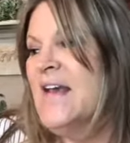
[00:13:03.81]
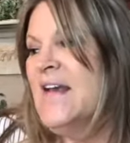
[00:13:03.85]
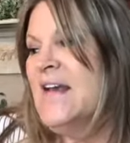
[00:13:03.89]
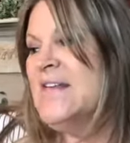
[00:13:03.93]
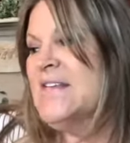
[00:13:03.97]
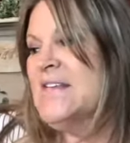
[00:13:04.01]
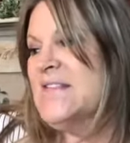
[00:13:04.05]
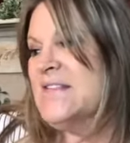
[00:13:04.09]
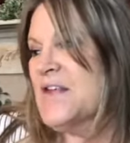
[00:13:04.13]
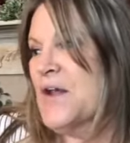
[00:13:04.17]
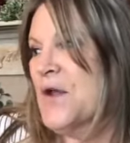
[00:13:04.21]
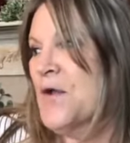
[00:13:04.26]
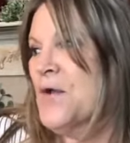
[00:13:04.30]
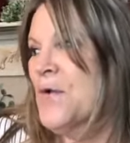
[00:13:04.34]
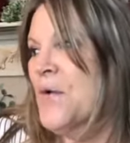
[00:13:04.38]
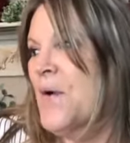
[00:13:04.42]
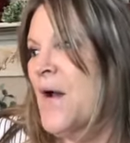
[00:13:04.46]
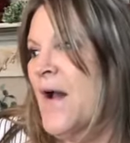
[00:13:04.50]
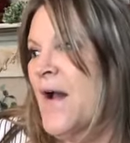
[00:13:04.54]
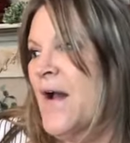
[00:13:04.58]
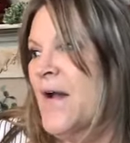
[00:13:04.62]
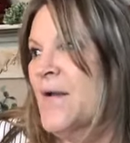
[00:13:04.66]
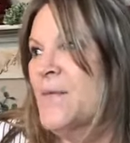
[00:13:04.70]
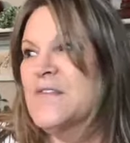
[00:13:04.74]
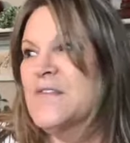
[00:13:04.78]
So
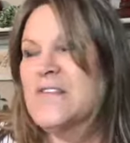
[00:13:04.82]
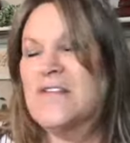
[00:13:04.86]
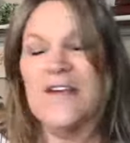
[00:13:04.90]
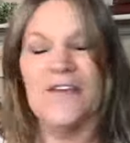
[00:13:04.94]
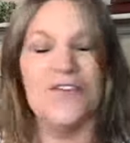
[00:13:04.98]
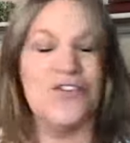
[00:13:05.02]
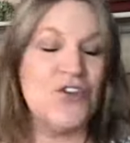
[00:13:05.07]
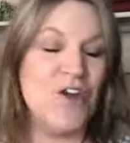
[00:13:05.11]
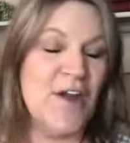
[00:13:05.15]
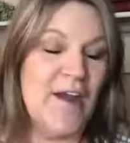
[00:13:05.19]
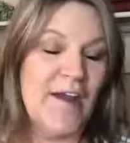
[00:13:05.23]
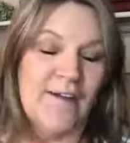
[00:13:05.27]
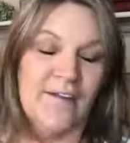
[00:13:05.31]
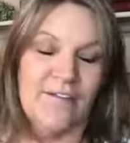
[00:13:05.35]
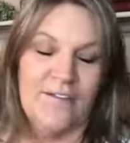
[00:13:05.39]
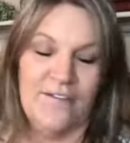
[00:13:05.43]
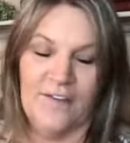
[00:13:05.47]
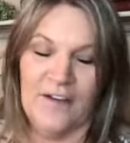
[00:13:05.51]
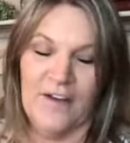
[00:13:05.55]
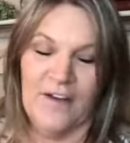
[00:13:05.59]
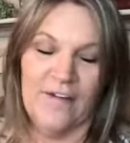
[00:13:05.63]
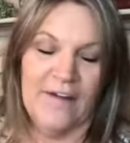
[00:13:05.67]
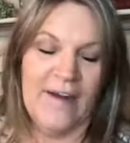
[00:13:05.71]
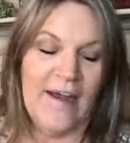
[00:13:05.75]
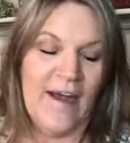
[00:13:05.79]
I like trying to
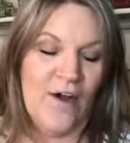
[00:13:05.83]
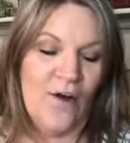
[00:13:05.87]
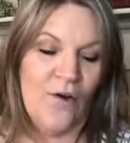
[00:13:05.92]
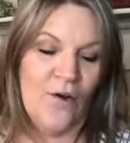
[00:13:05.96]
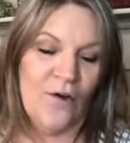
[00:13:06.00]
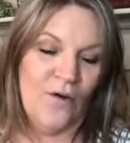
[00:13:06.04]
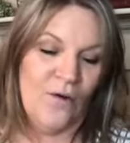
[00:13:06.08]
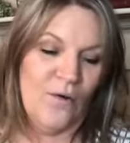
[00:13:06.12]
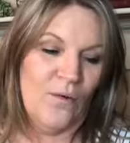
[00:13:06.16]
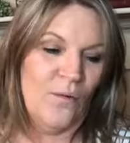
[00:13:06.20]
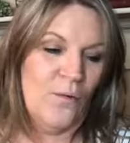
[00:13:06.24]
figure out